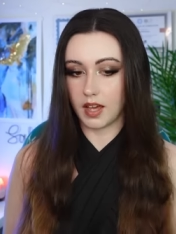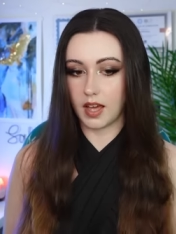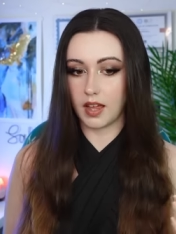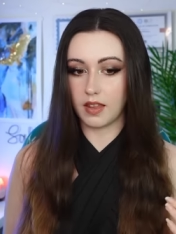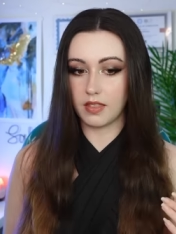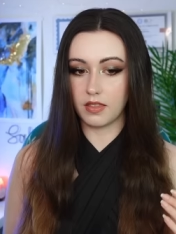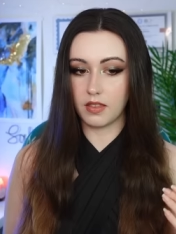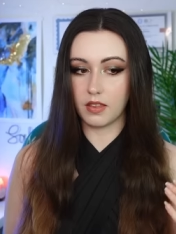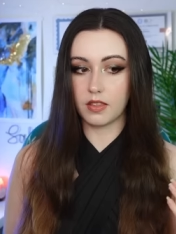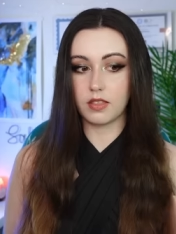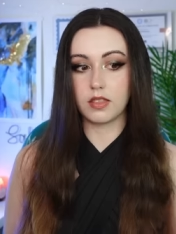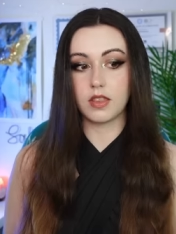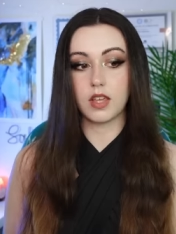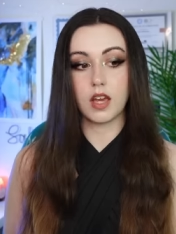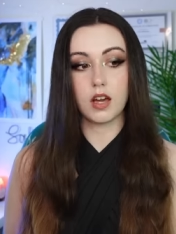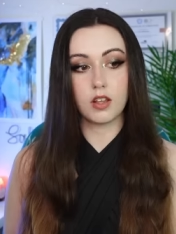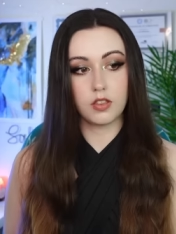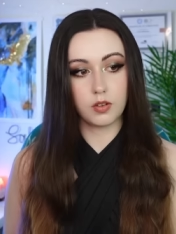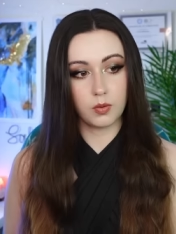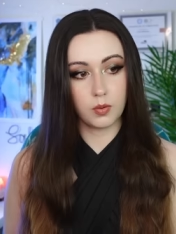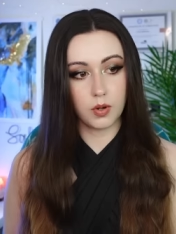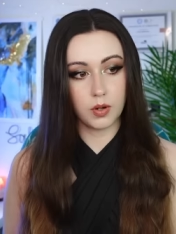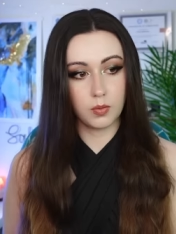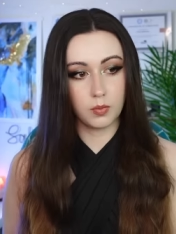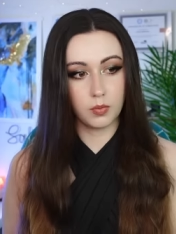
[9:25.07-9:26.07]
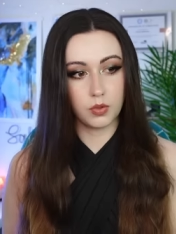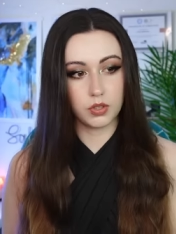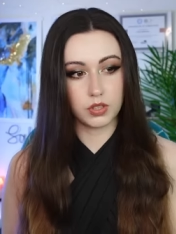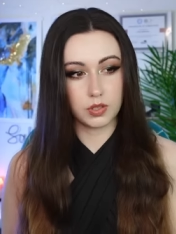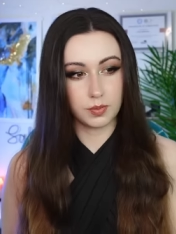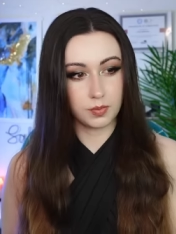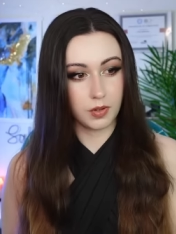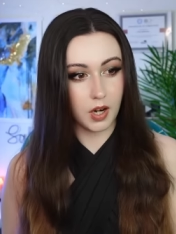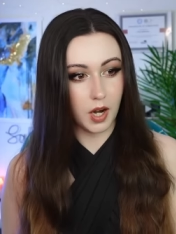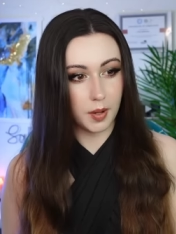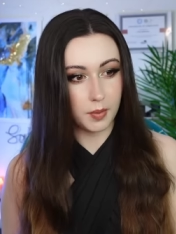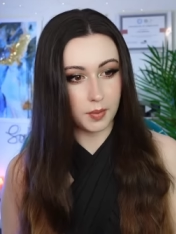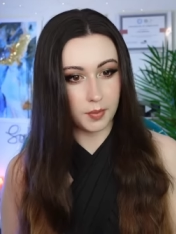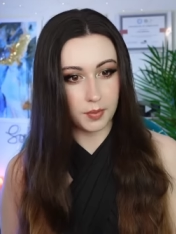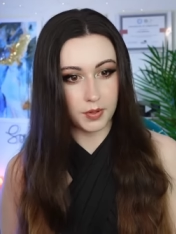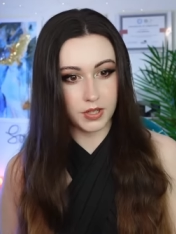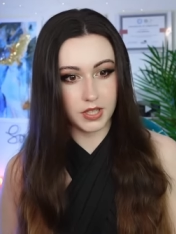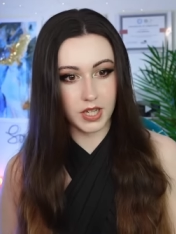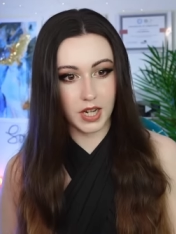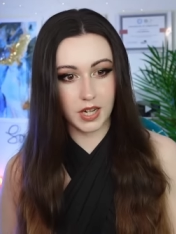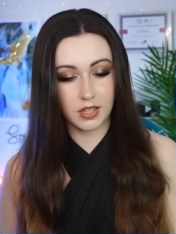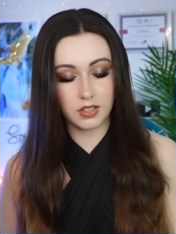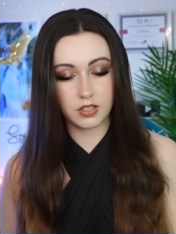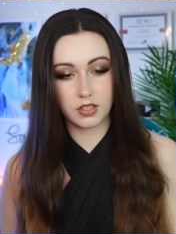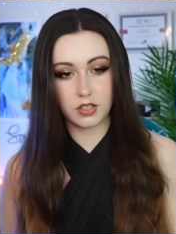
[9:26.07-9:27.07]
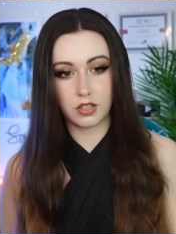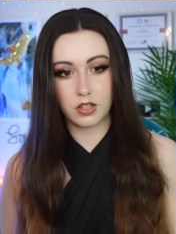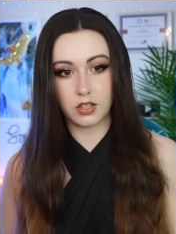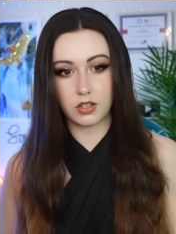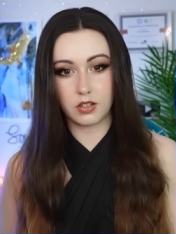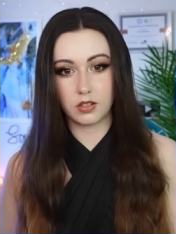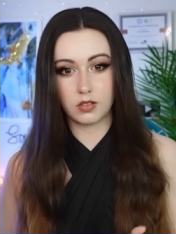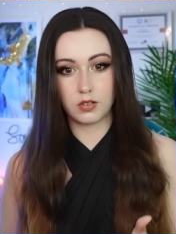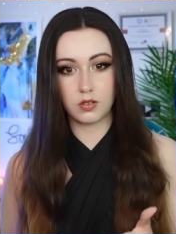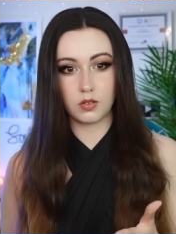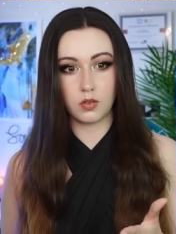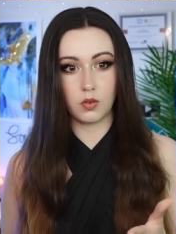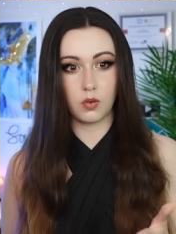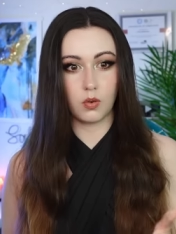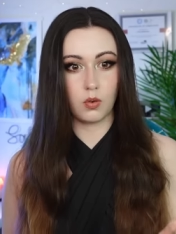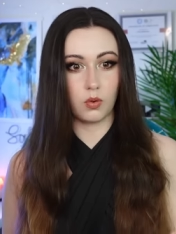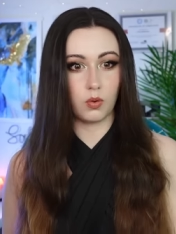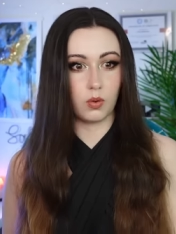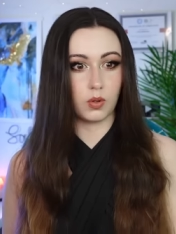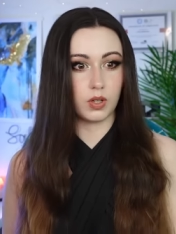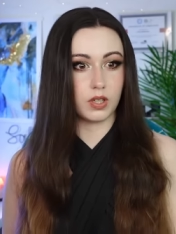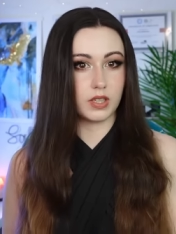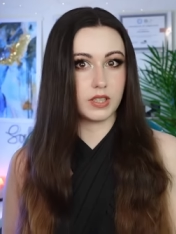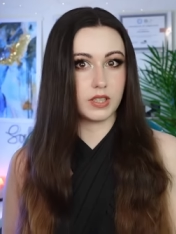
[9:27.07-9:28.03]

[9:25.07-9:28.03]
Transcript: and that the other one was a primary protector or